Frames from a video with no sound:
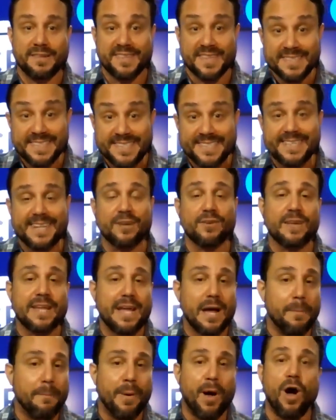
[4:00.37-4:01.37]

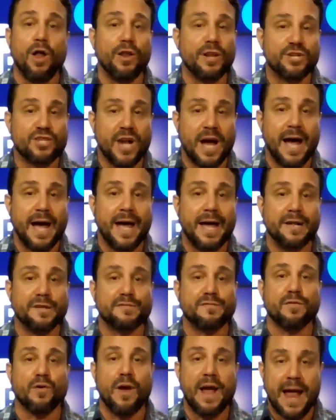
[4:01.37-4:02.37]
sincerely
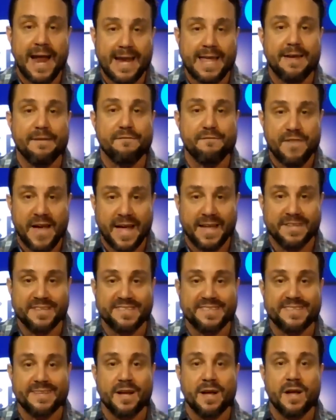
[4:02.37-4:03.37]
apologize for any
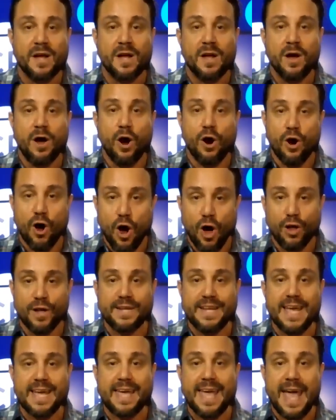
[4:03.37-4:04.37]
offense our
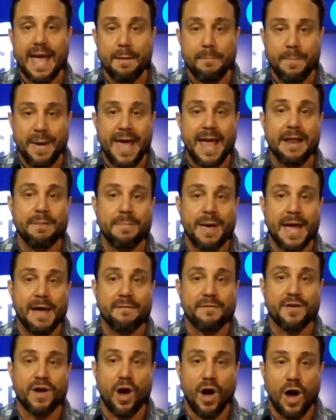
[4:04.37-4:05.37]
holiday campaign may
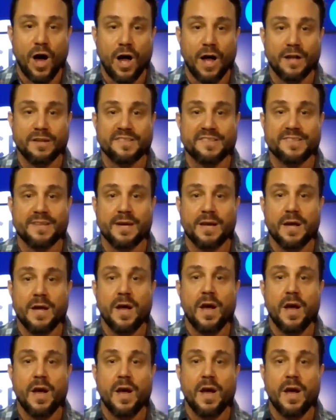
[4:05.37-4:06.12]
have caused.